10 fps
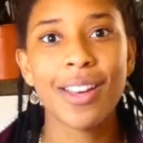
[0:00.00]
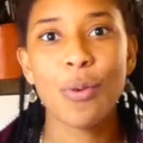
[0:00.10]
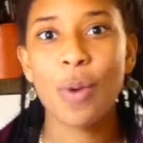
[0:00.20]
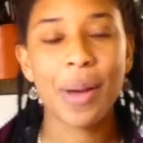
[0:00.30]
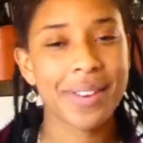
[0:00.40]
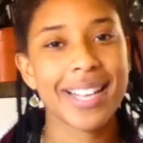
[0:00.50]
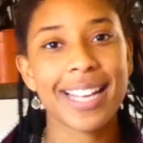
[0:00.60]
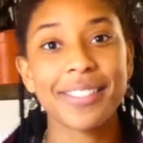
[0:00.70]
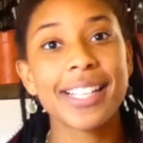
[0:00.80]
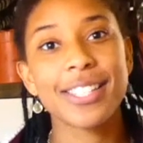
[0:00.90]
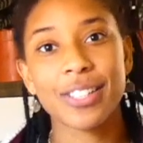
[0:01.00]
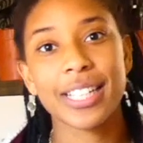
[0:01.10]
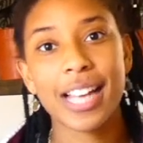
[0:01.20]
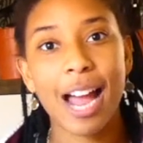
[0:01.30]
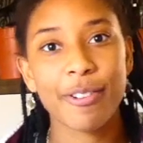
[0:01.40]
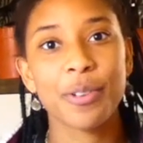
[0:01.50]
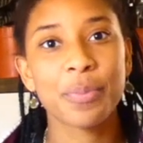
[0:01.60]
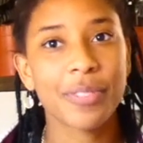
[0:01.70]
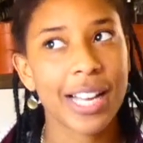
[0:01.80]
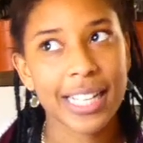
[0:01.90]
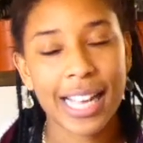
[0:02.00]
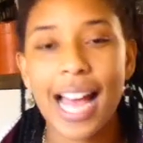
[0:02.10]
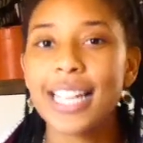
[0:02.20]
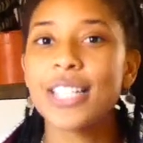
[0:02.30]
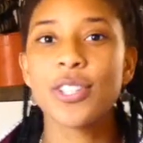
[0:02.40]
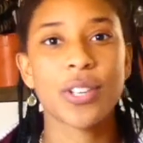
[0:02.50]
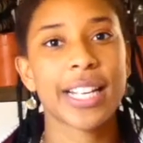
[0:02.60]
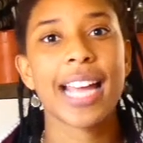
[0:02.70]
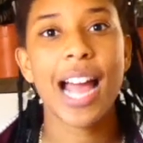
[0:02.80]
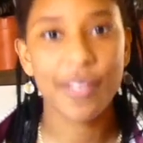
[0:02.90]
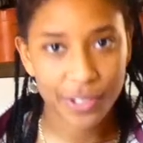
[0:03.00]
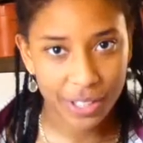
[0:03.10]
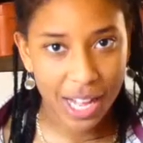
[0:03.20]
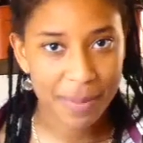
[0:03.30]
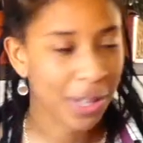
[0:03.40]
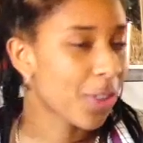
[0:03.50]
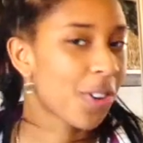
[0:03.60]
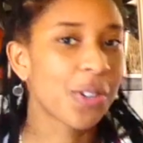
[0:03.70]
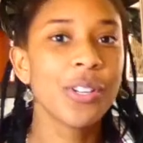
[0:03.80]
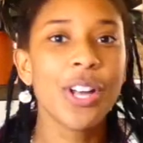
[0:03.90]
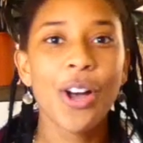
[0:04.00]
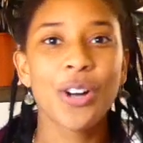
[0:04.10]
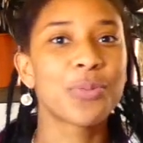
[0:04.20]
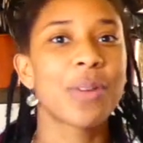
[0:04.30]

why would I doubt that he's going to carry on fighting, and he's going to carry on coming through on